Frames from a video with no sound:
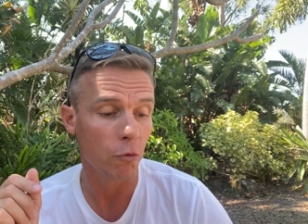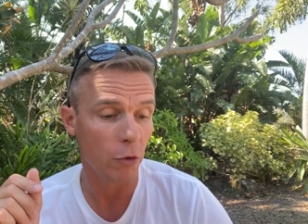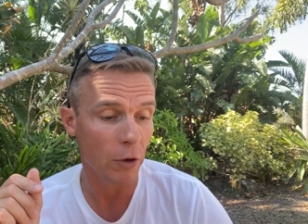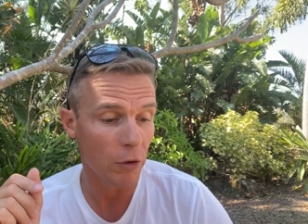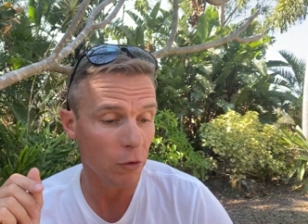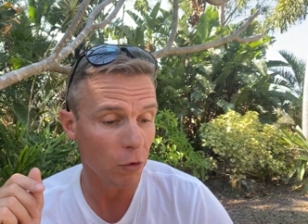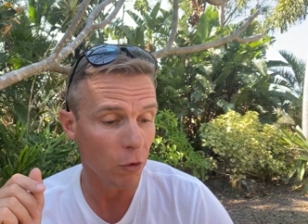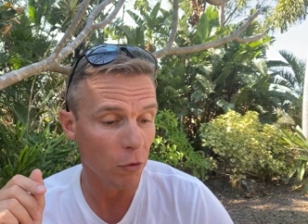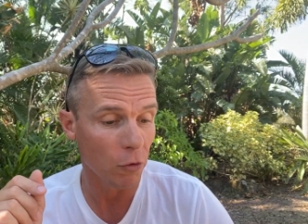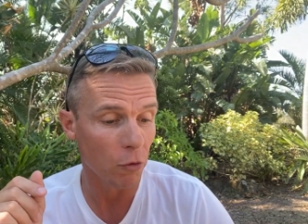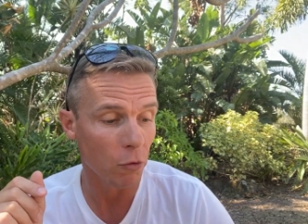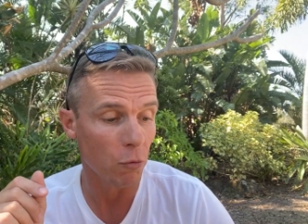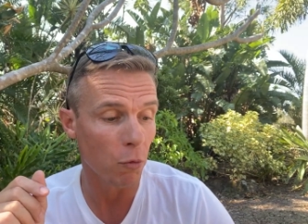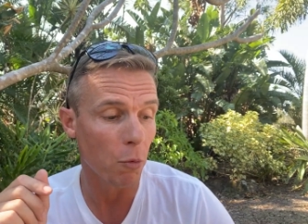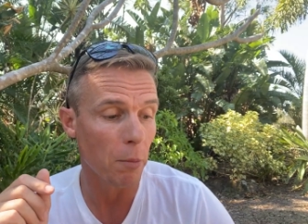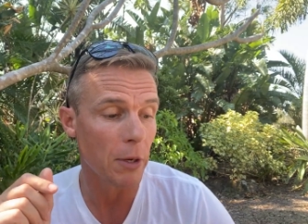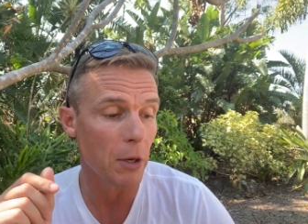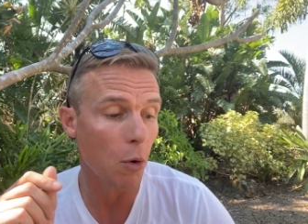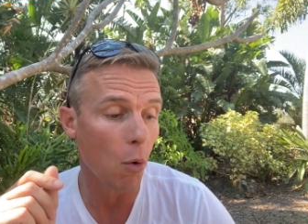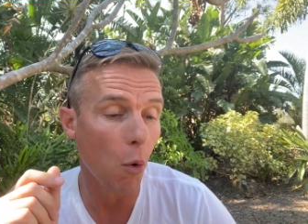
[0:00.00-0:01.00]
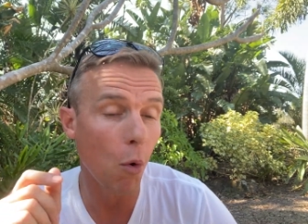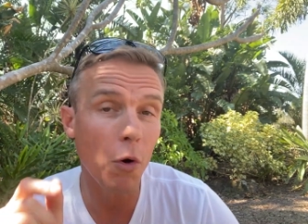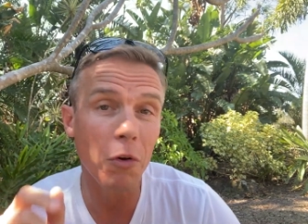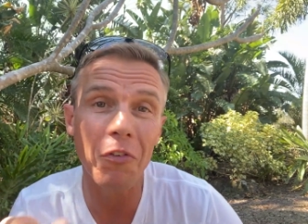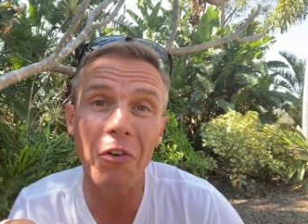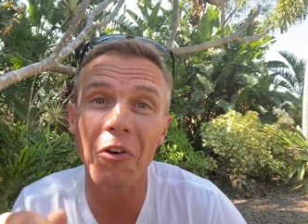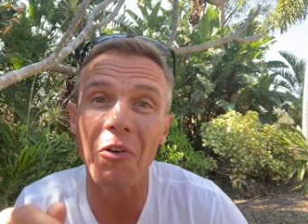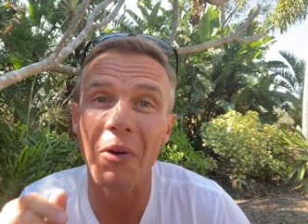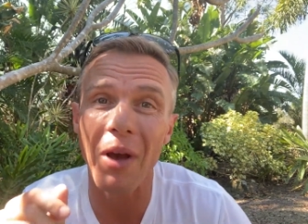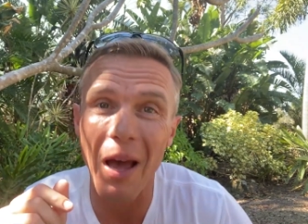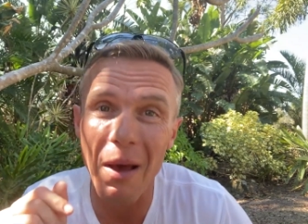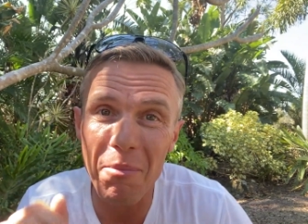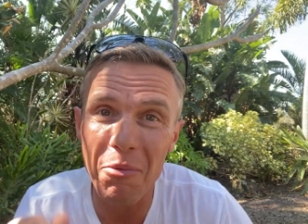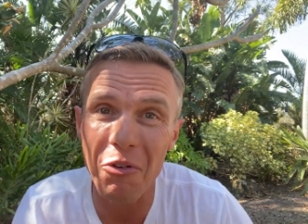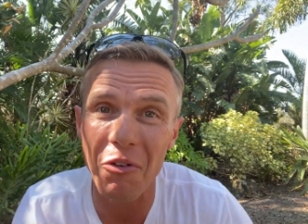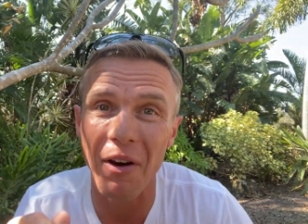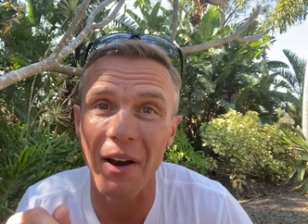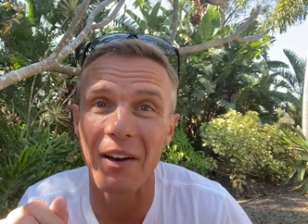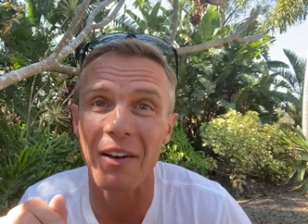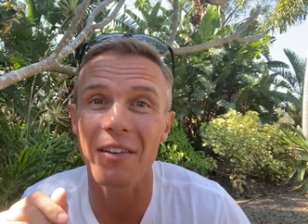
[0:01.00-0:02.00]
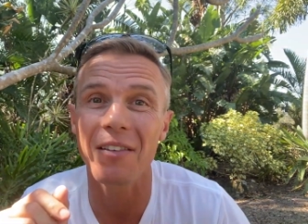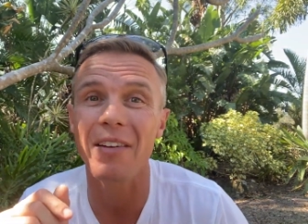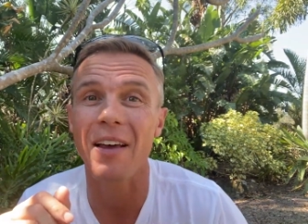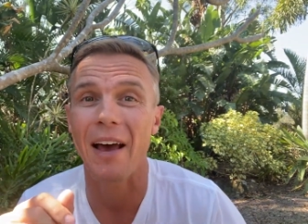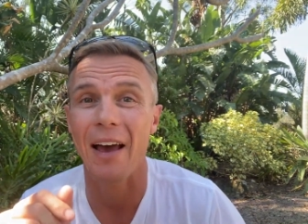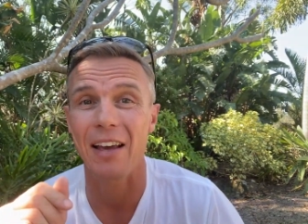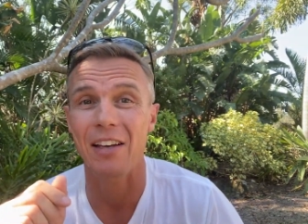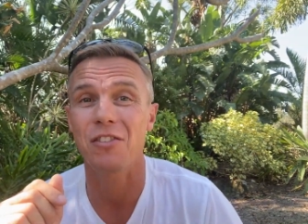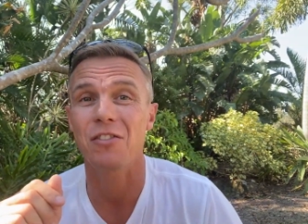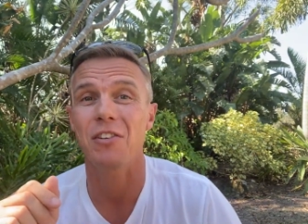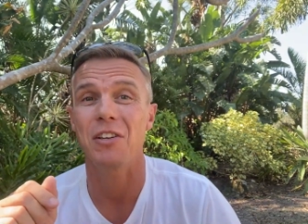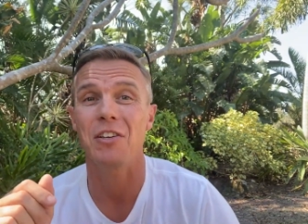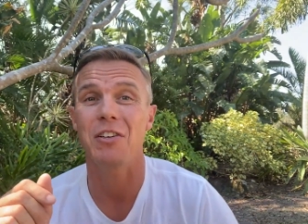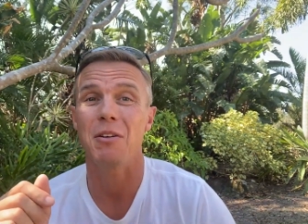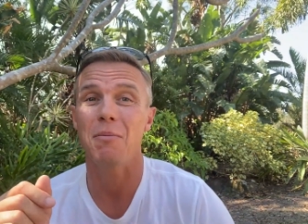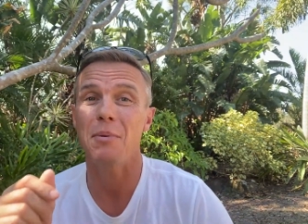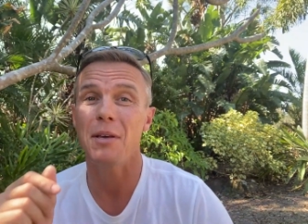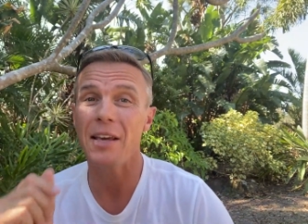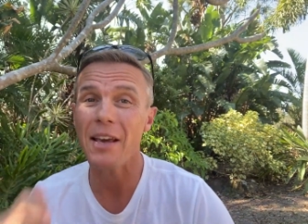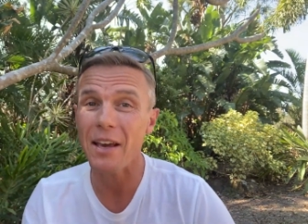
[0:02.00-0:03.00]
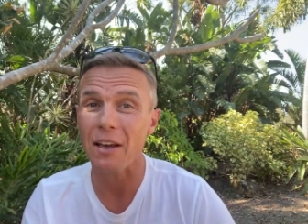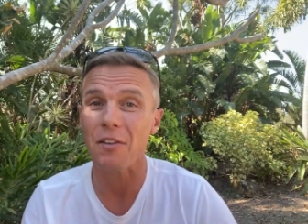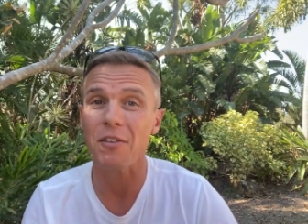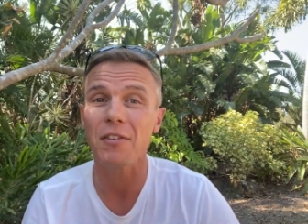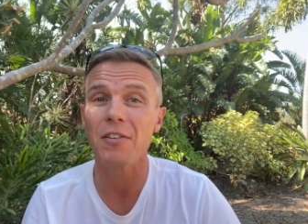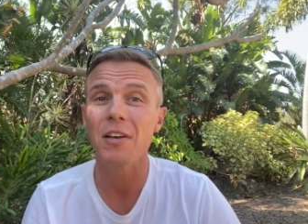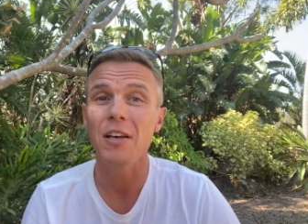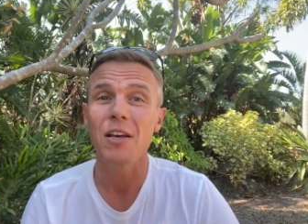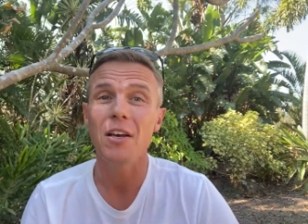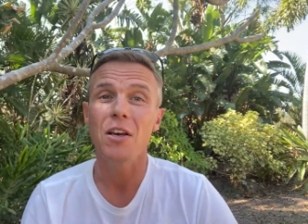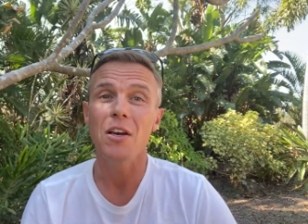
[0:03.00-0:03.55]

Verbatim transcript: resources will be auto upgraded to HTTPS,